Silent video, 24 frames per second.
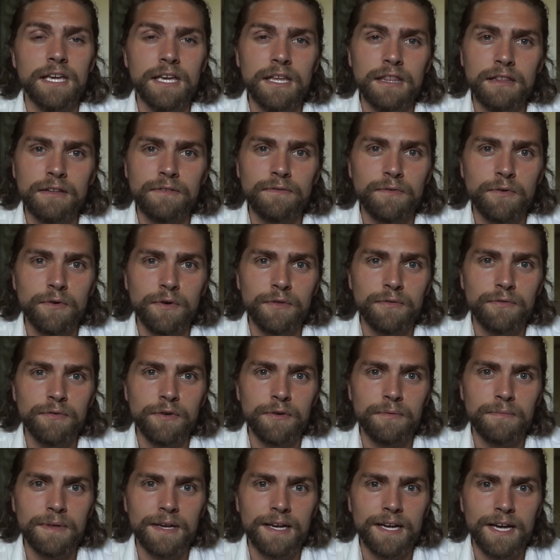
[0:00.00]
in the 4th
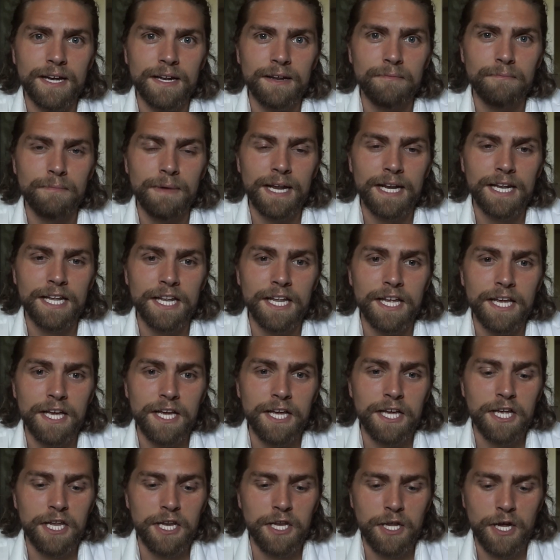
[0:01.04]
film that kind of made it
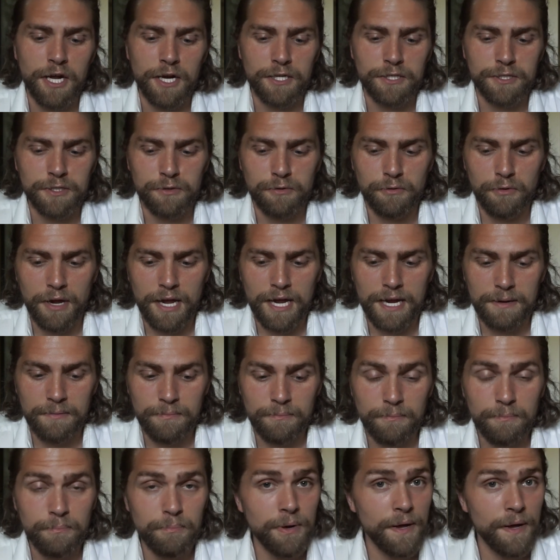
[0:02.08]
not as great.